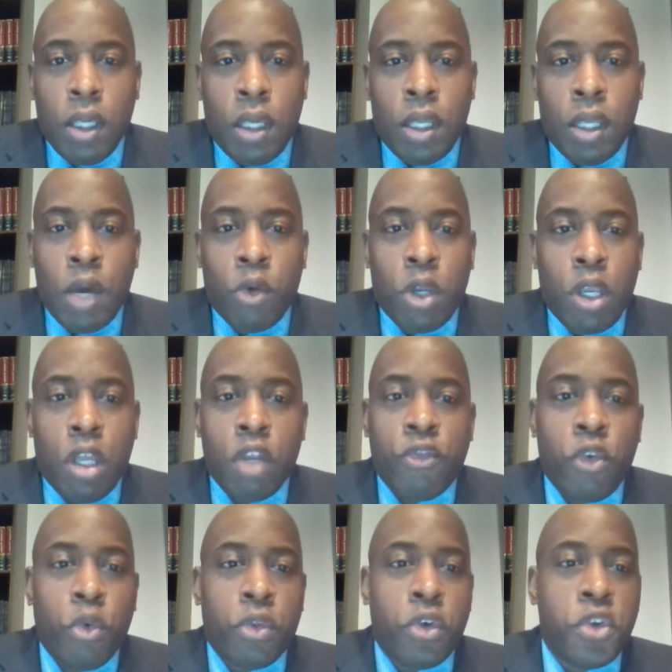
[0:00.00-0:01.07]
And I would
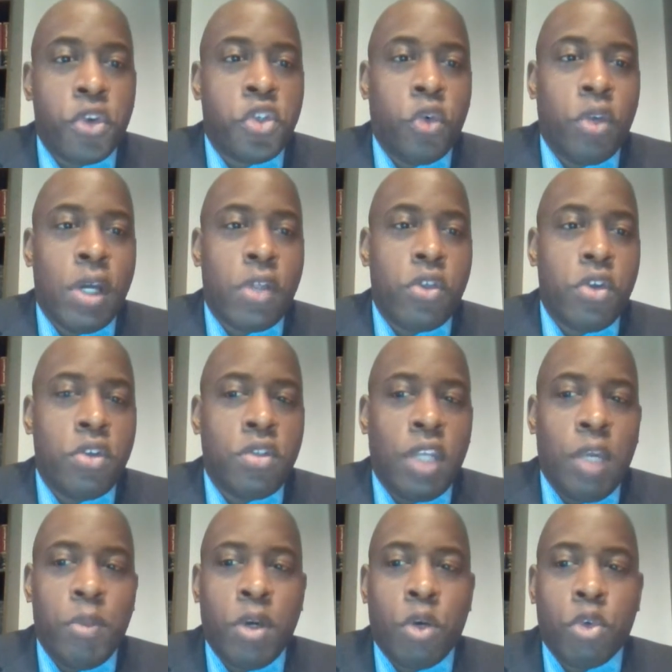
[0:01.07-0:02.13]
interview with her soon after this
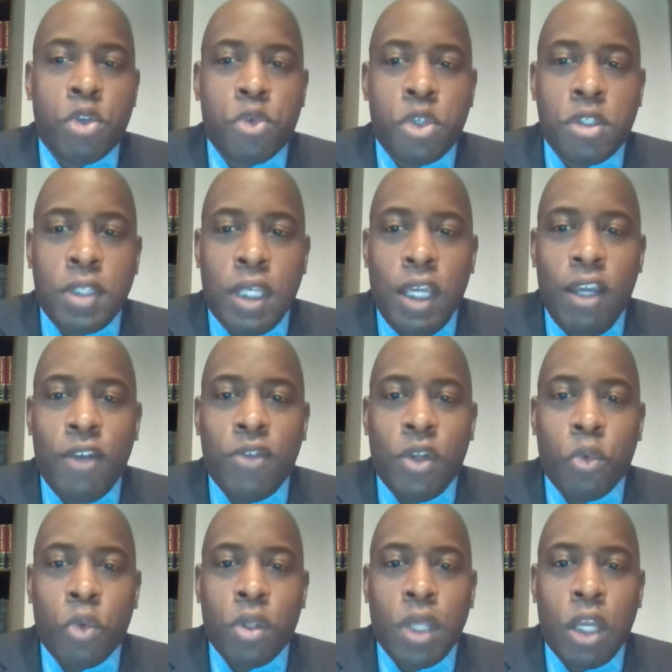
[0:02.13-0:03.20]
email was received,
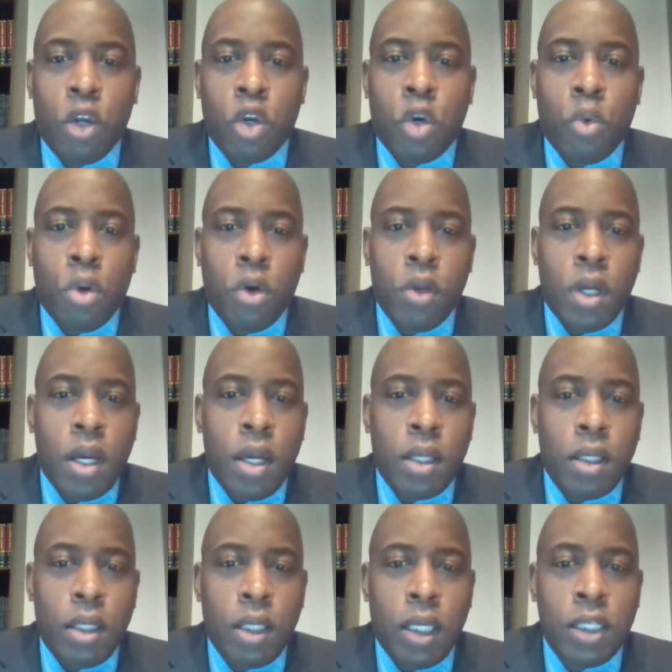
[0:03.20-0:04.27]
and she would later go
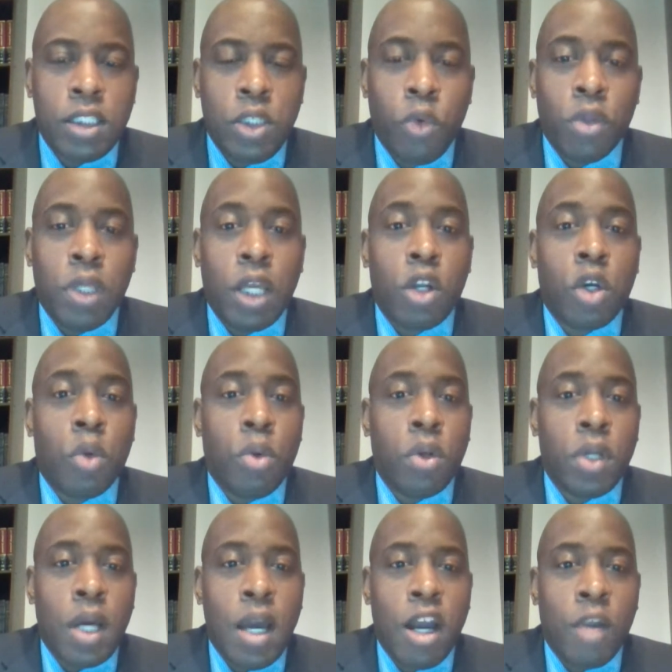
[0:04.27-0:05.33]

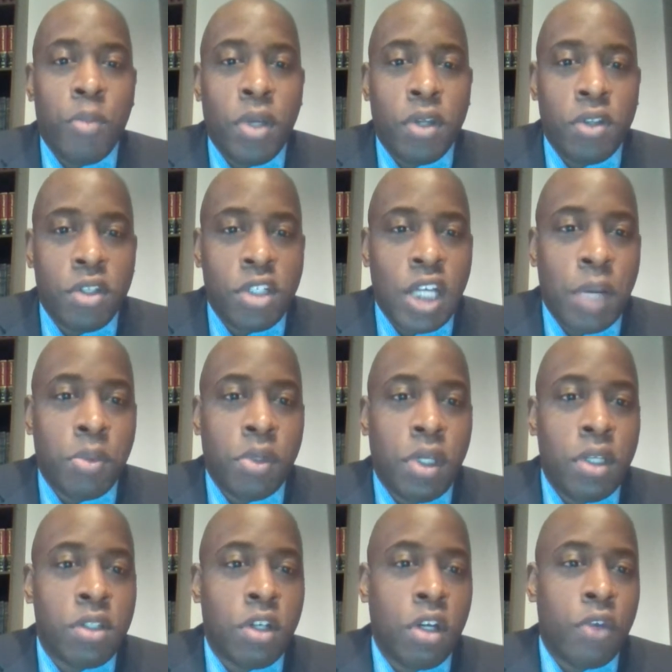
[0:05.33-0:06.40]
on to hire me as a chaplain
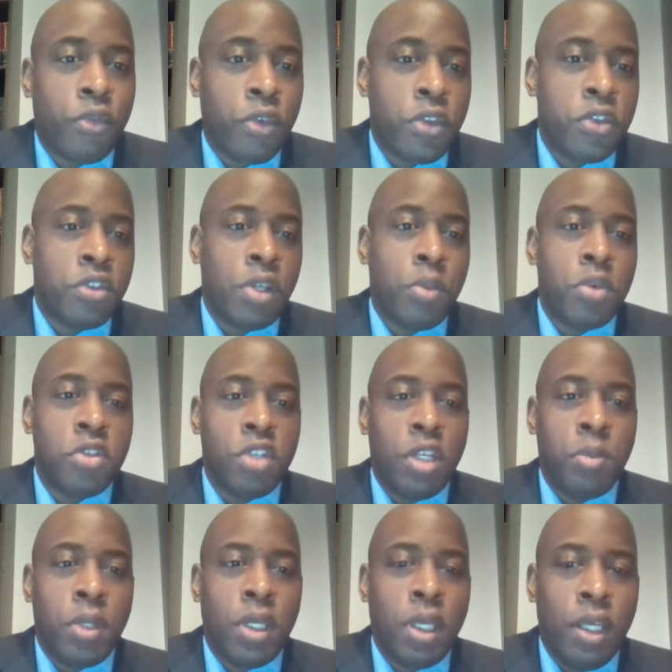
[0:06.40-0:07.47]
intern for the summer
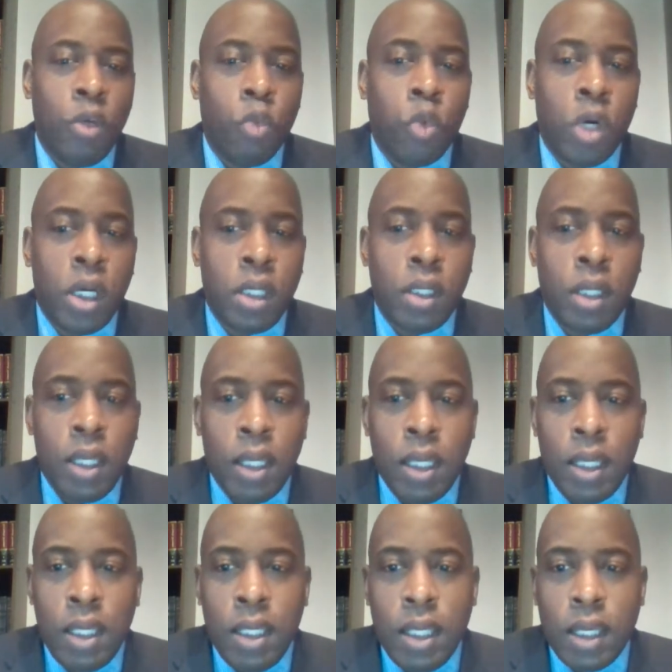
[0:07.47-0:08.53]
CPE 1
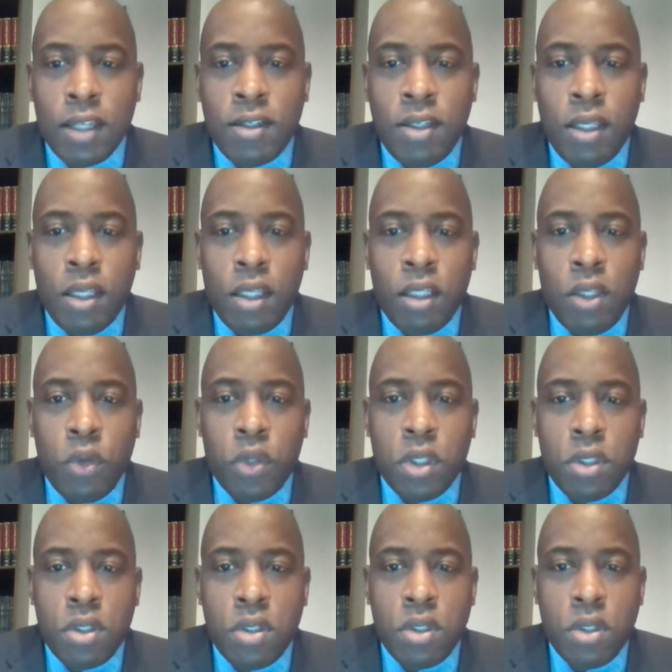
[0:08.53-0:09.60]
extended
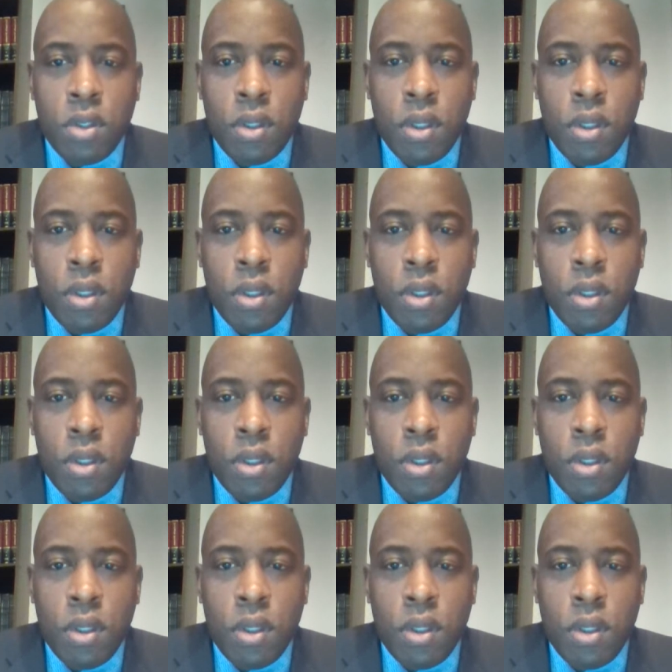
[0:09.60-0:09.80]
unit.